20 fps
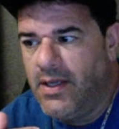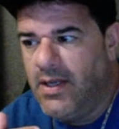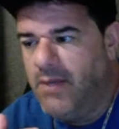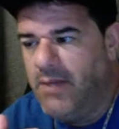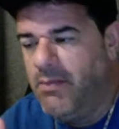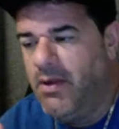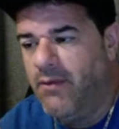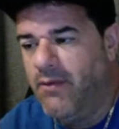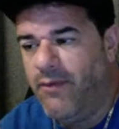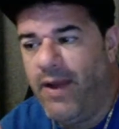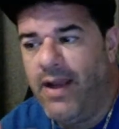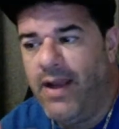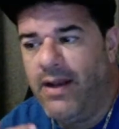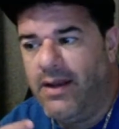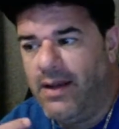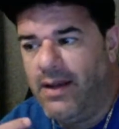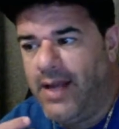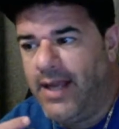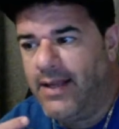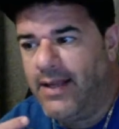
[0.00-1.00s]
But if I
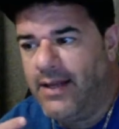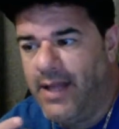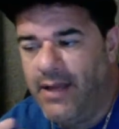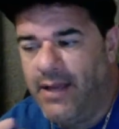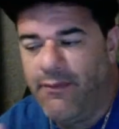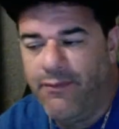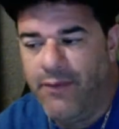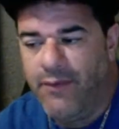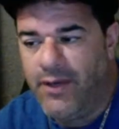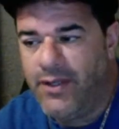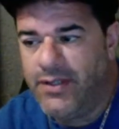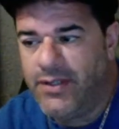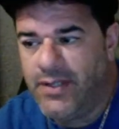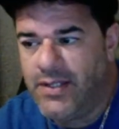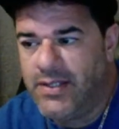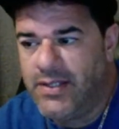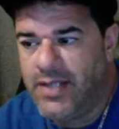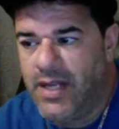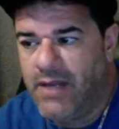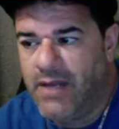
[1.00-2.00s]
like Fierce
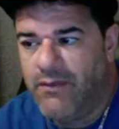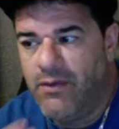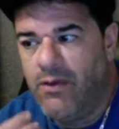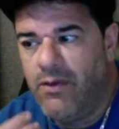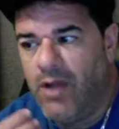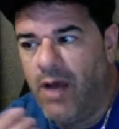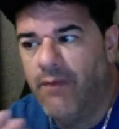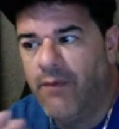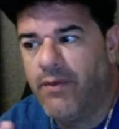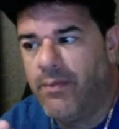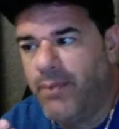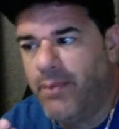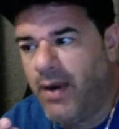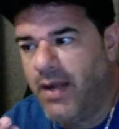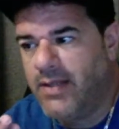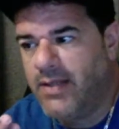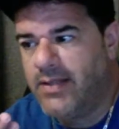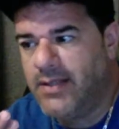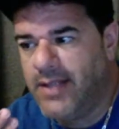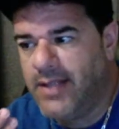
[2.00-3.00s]
just said, if you love the
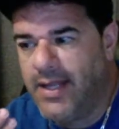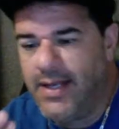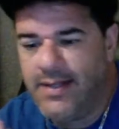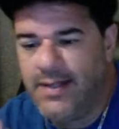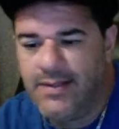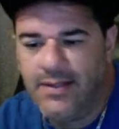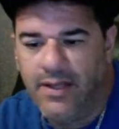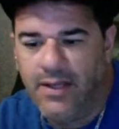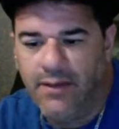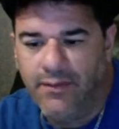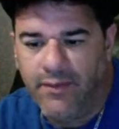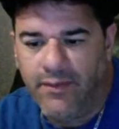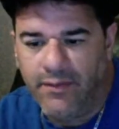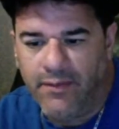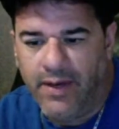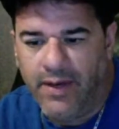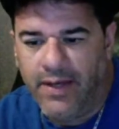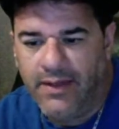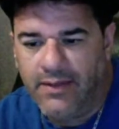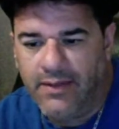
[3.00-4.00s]
person, then it's different,
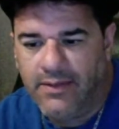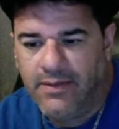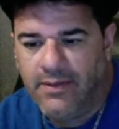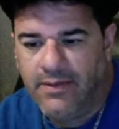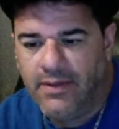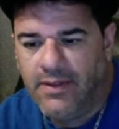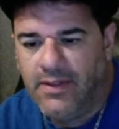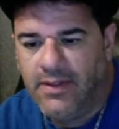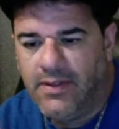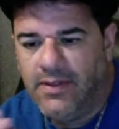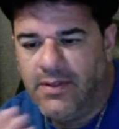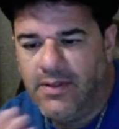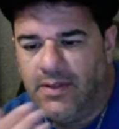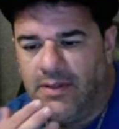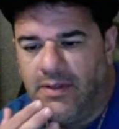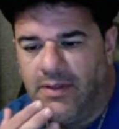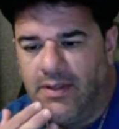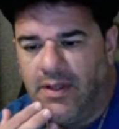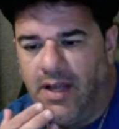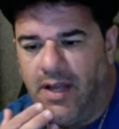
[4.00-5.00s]
right?
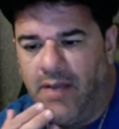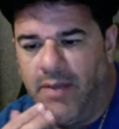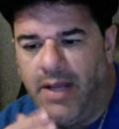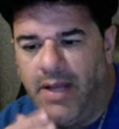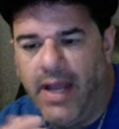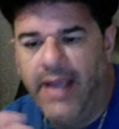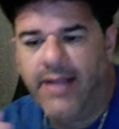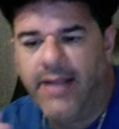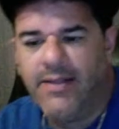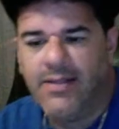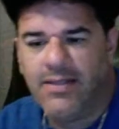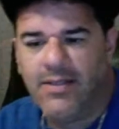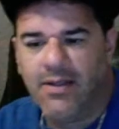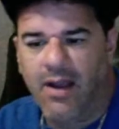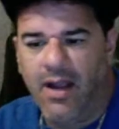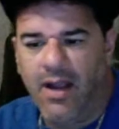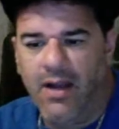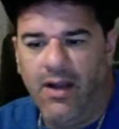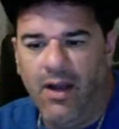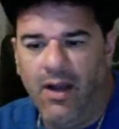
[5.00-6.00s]
I mean, I can
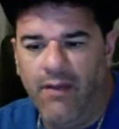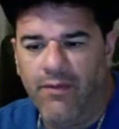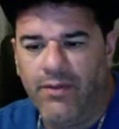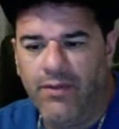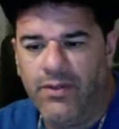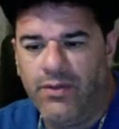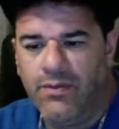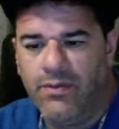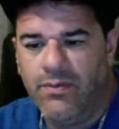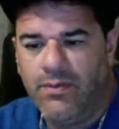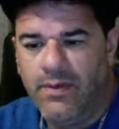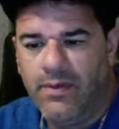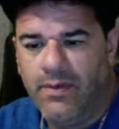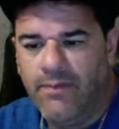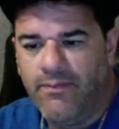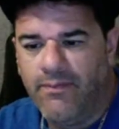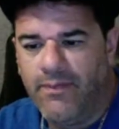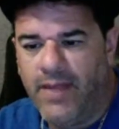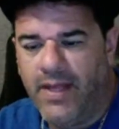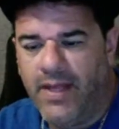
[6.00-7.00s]
start loving you,
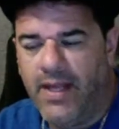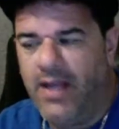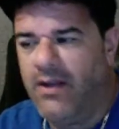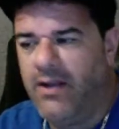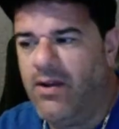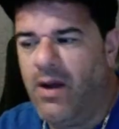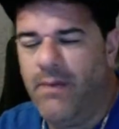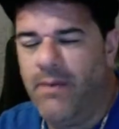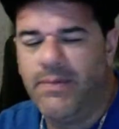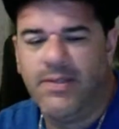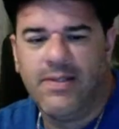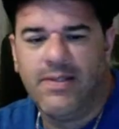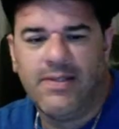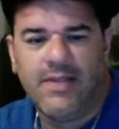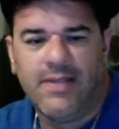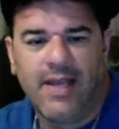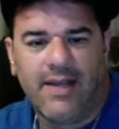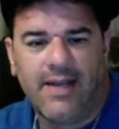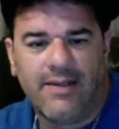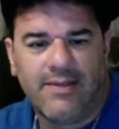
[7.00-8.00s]
and then come to
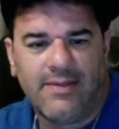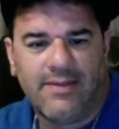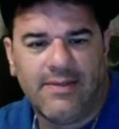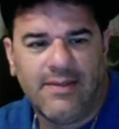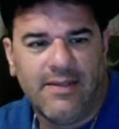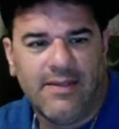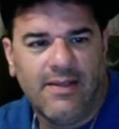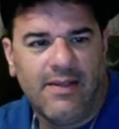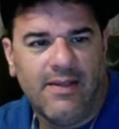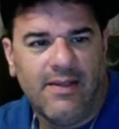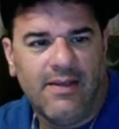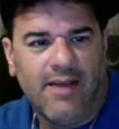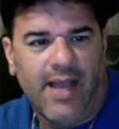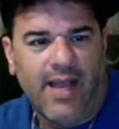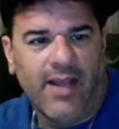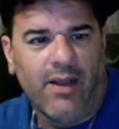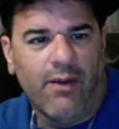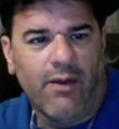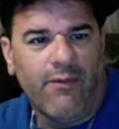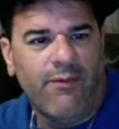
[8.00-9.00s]
sex,
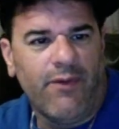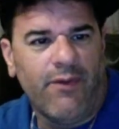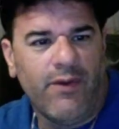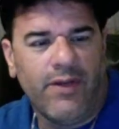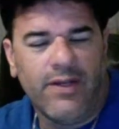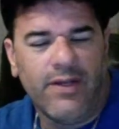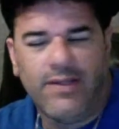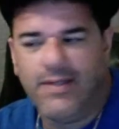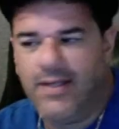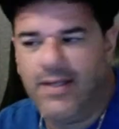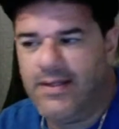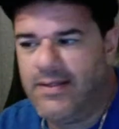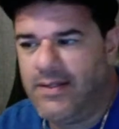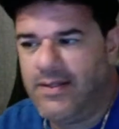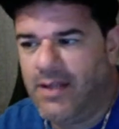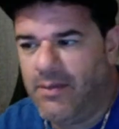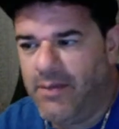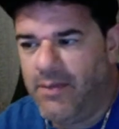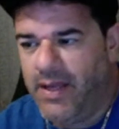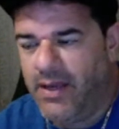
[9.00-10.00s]
I go feel your tits,
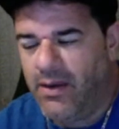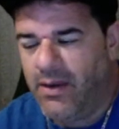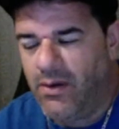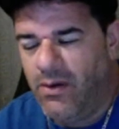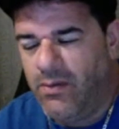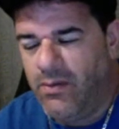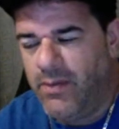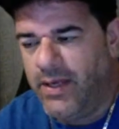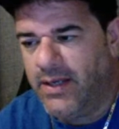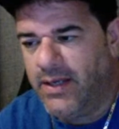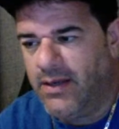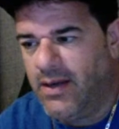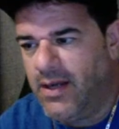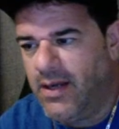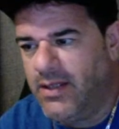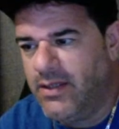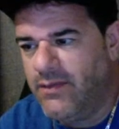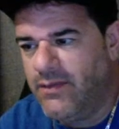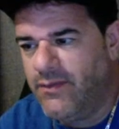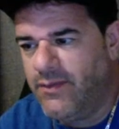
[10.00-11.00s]
and I'm like, oh my
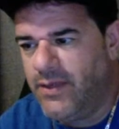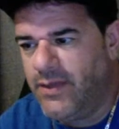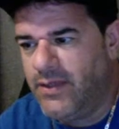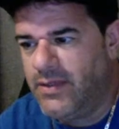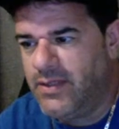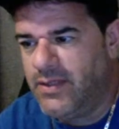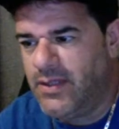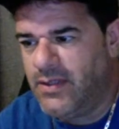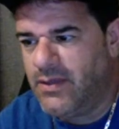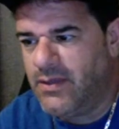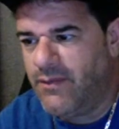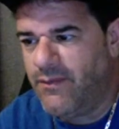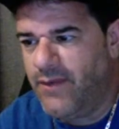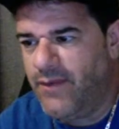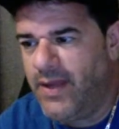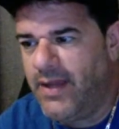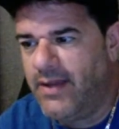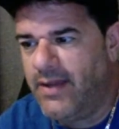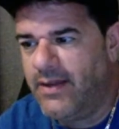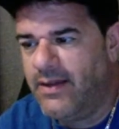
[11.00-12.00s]
god, your tits are
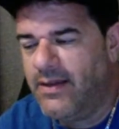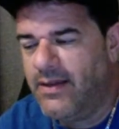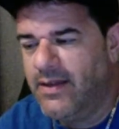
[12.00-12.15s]
fake.